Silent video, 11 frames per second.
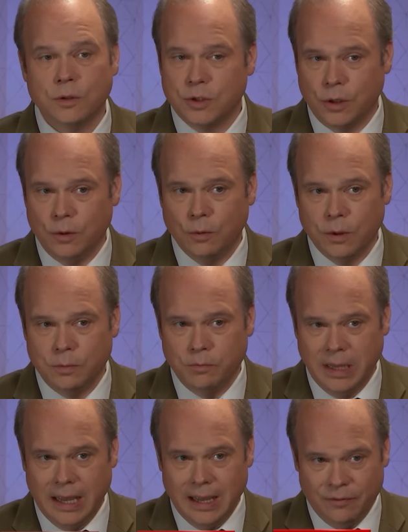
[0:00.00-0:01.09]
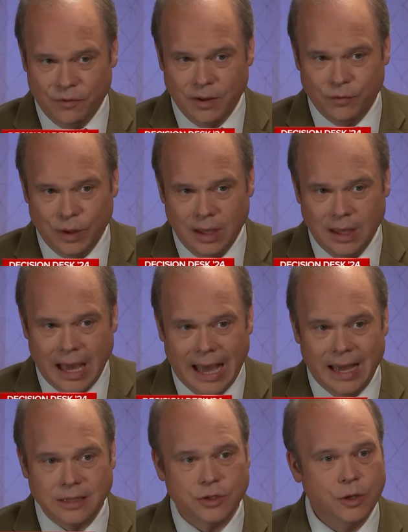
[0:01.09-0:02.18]
so you would be if, if he
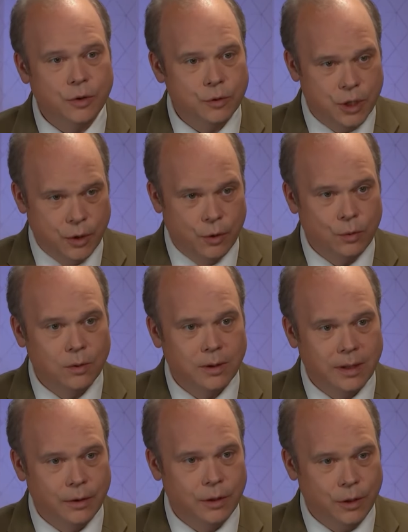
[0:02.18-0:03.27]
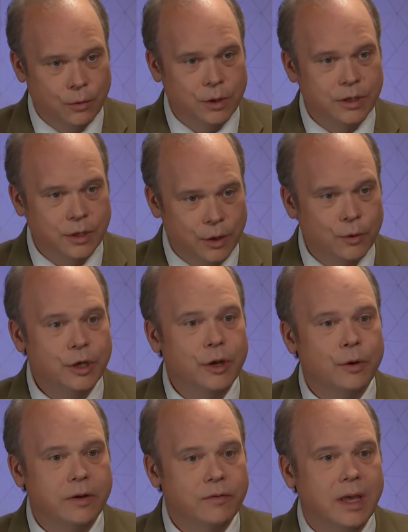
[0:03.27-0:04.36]
asked you'd do you, you would you would do
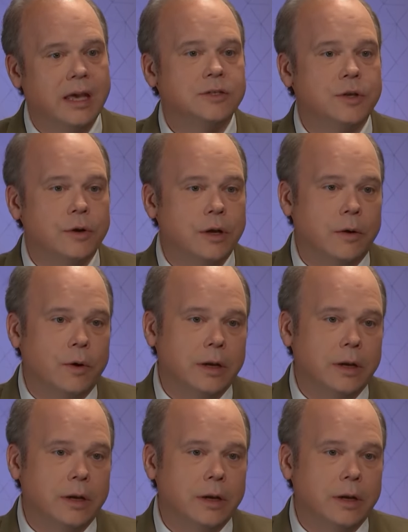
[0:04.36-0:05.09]
it if he asked you to do it.